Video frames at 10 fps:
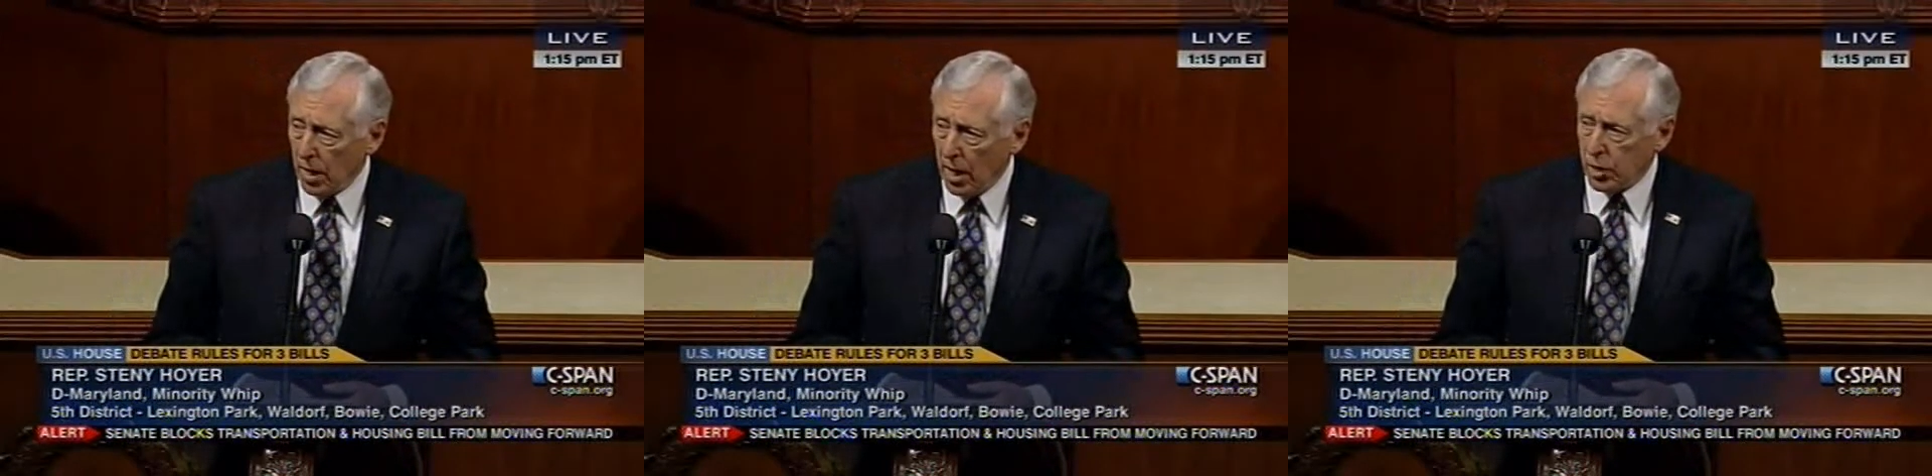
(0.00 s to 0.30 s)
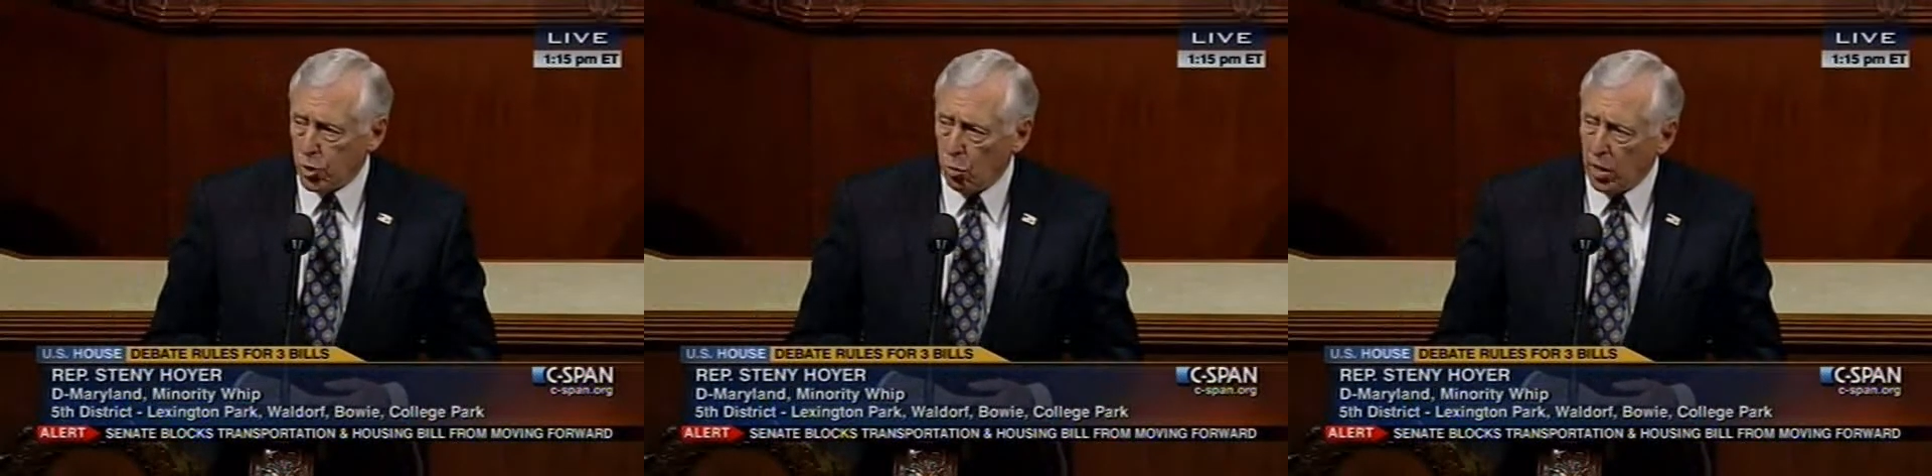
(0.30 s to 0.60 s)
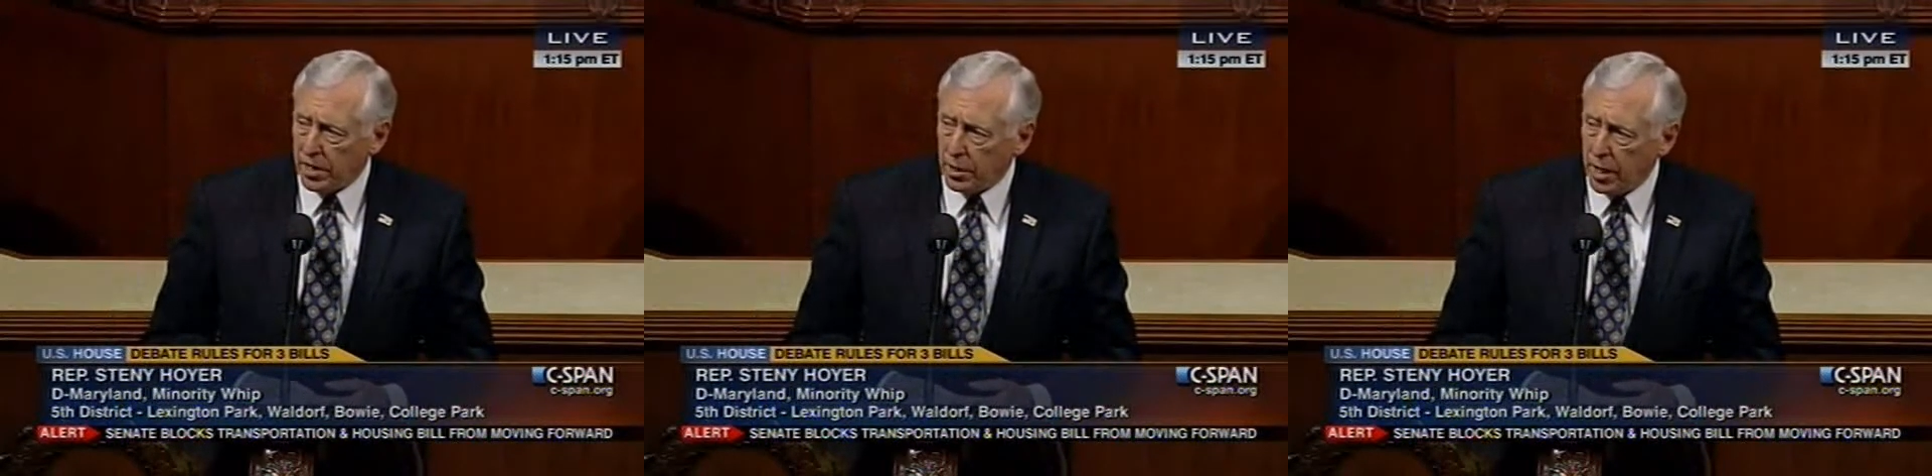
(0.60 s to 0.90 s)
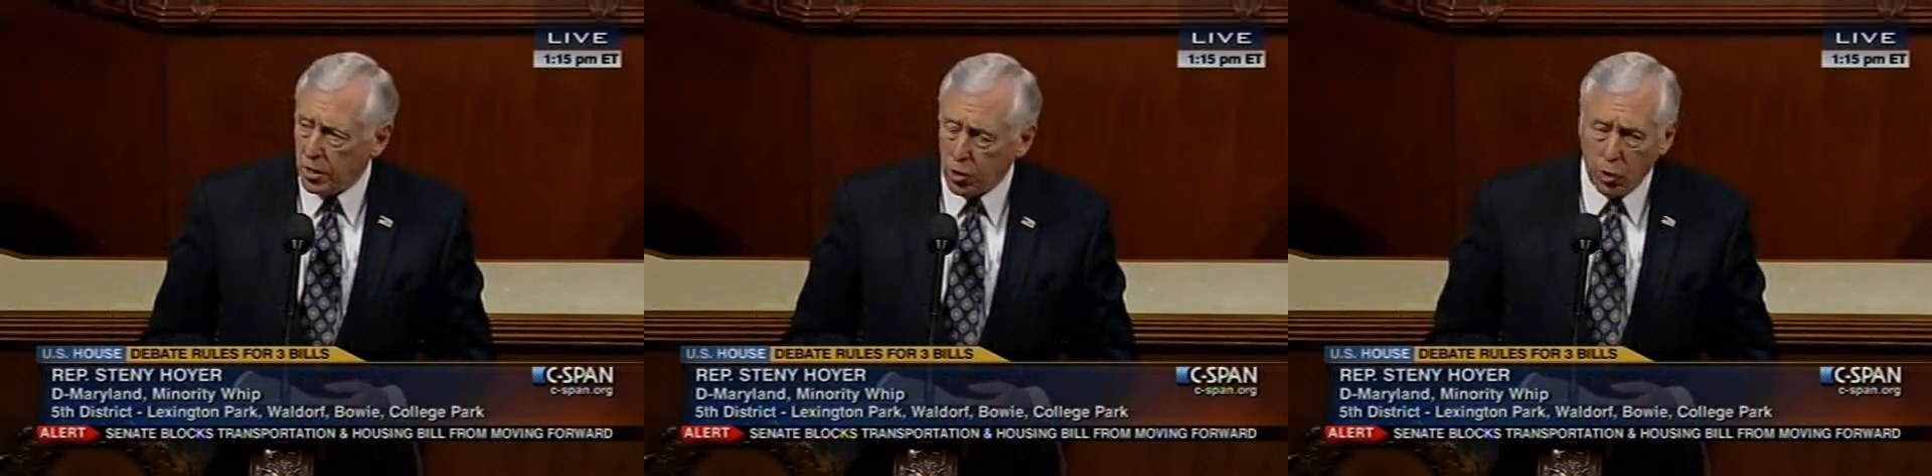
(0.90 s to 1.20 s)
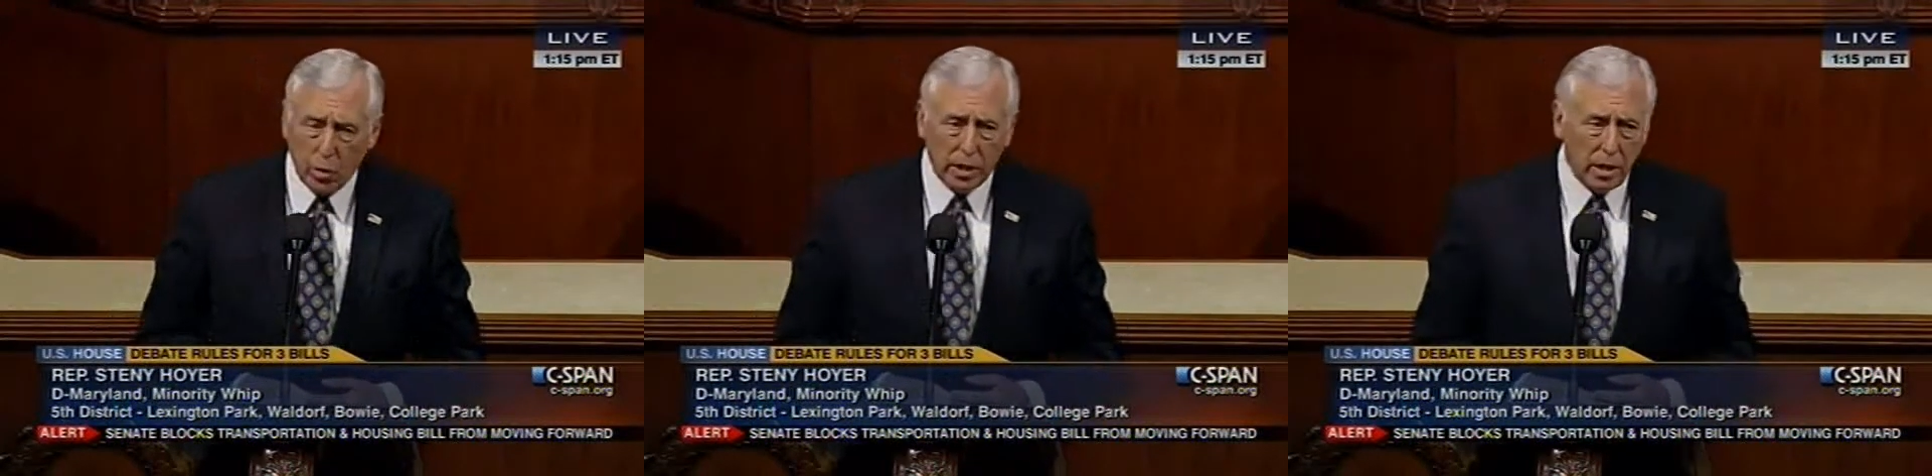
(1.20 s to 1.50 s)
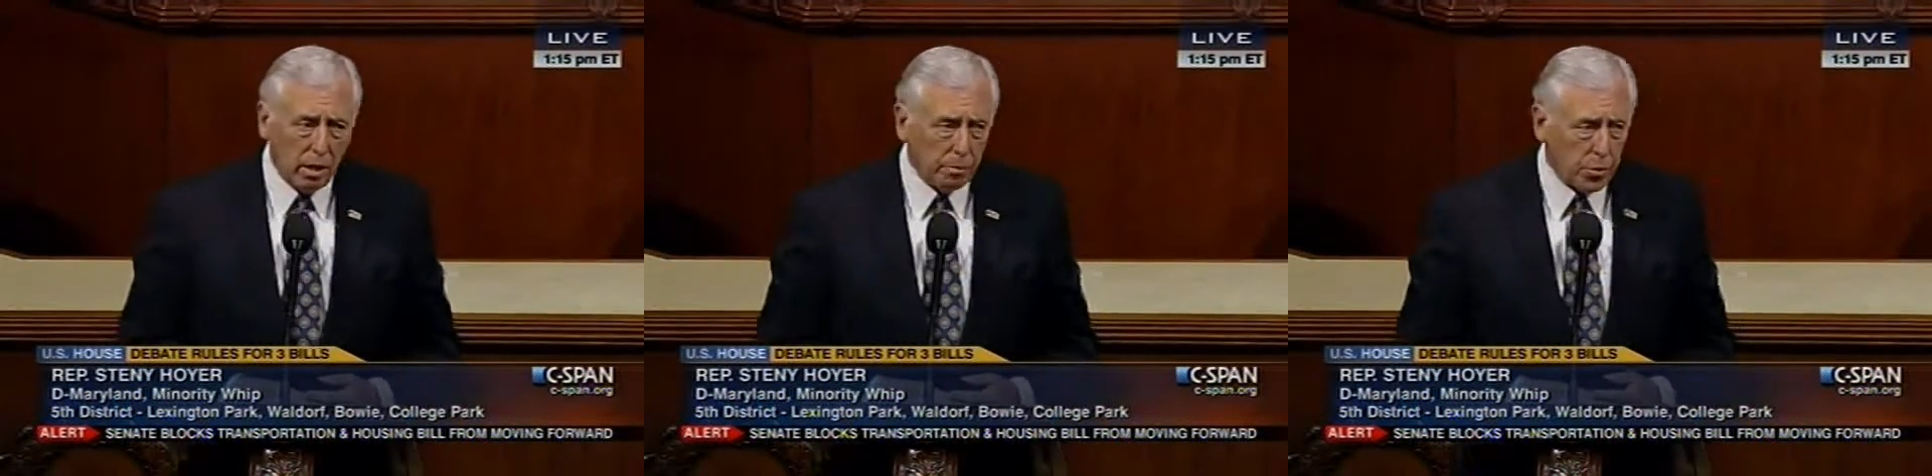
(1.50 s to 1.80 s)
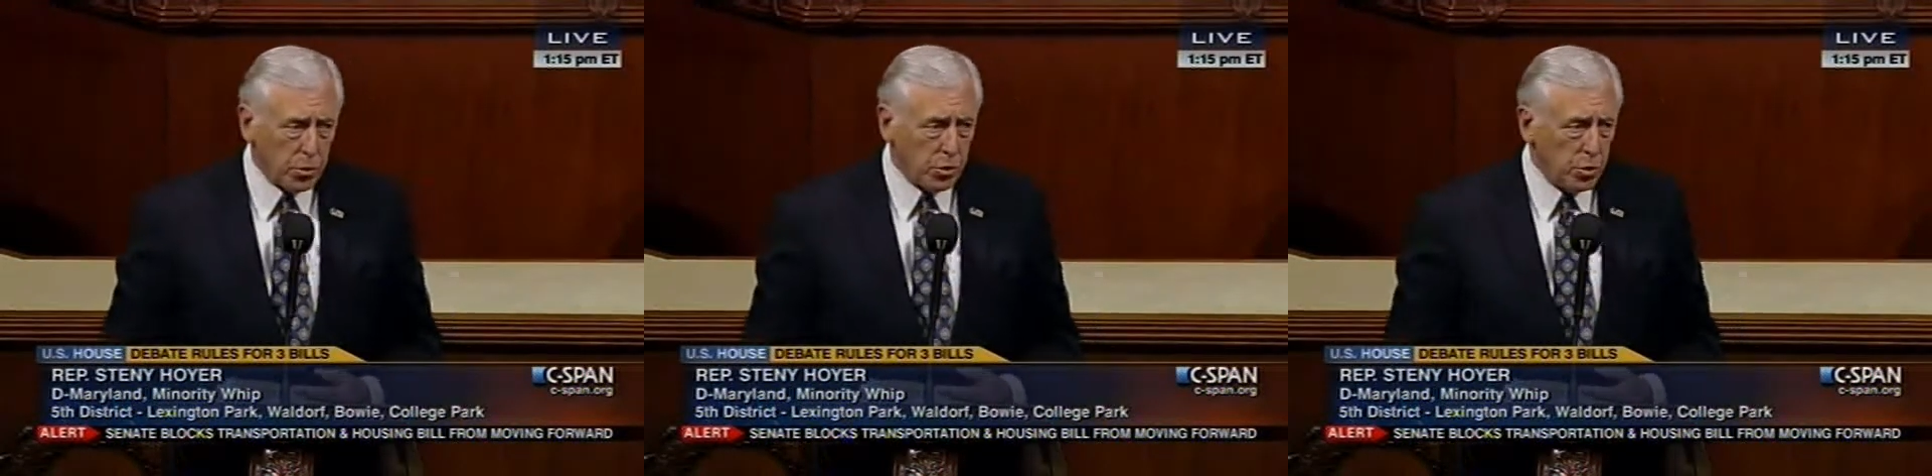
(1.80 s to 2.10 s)
And so what did they do in their
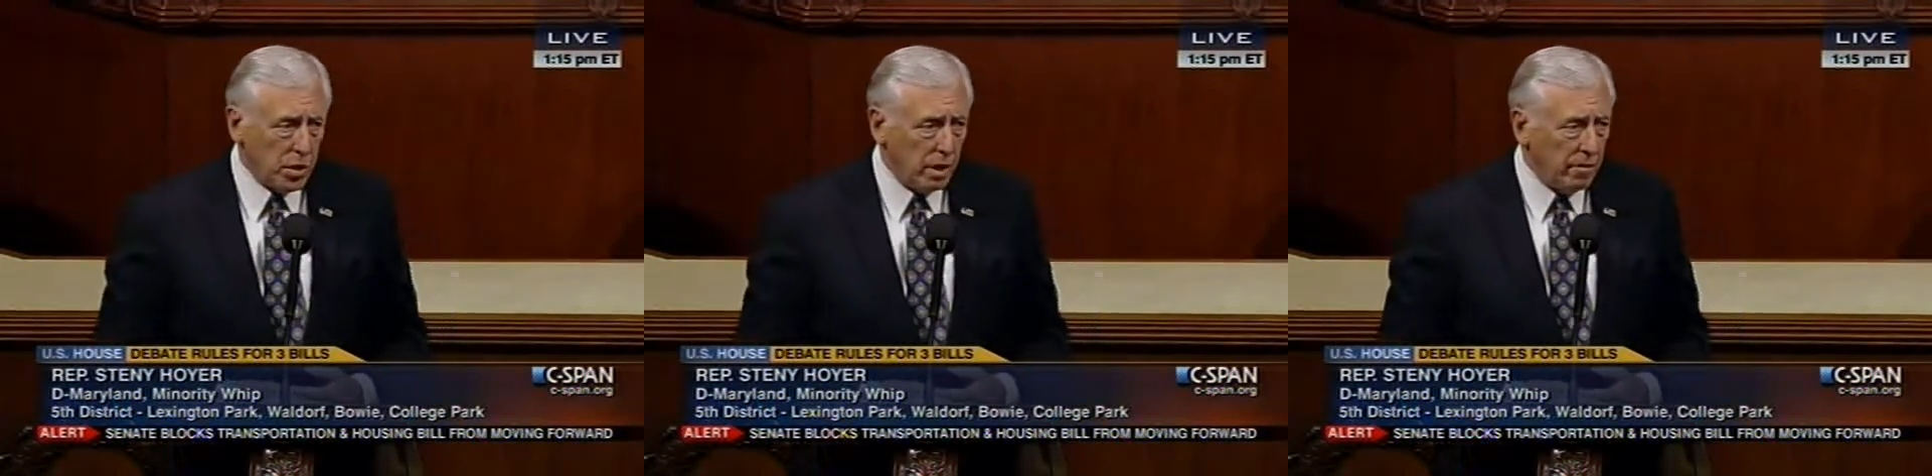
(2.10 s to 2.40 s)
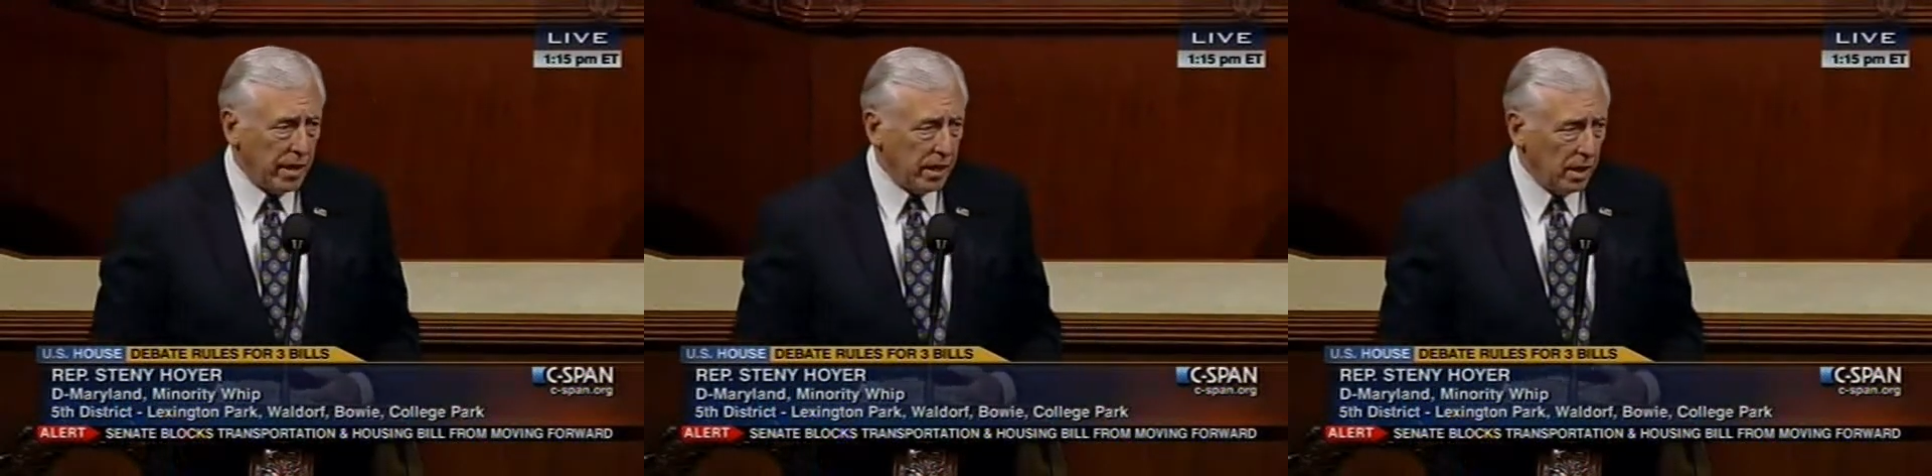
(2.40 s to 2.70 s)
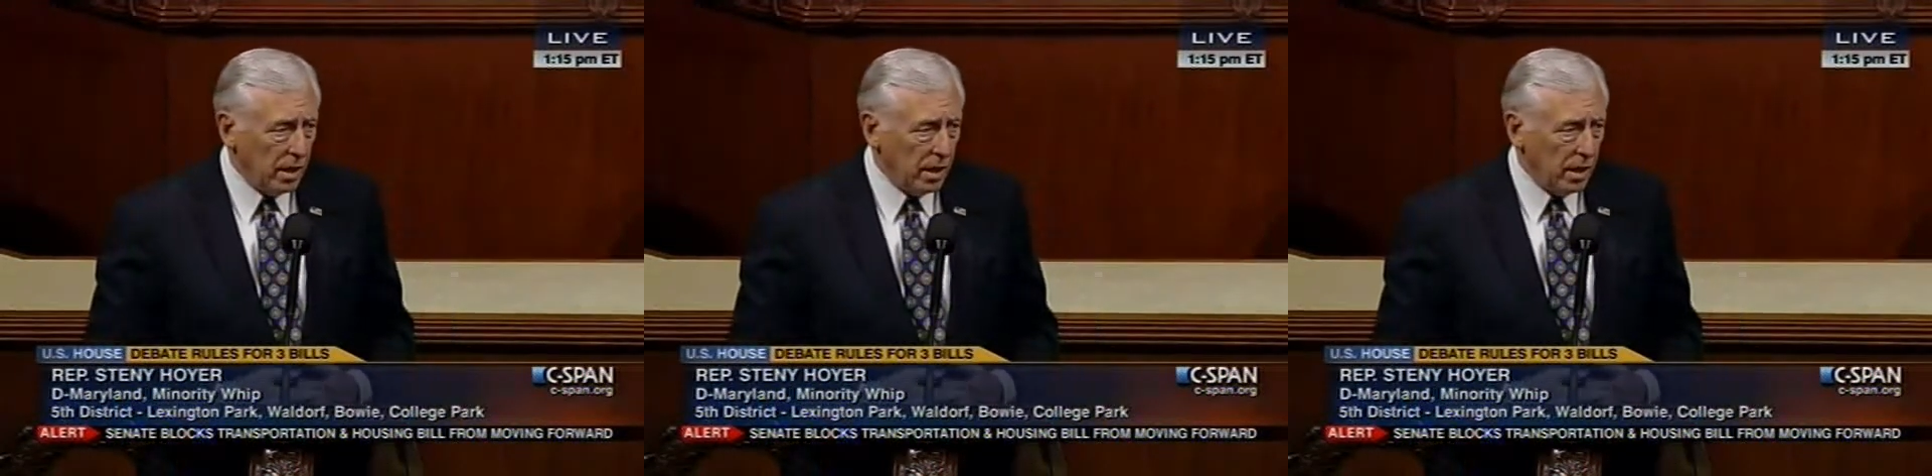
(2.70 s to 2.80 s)
pursuit of a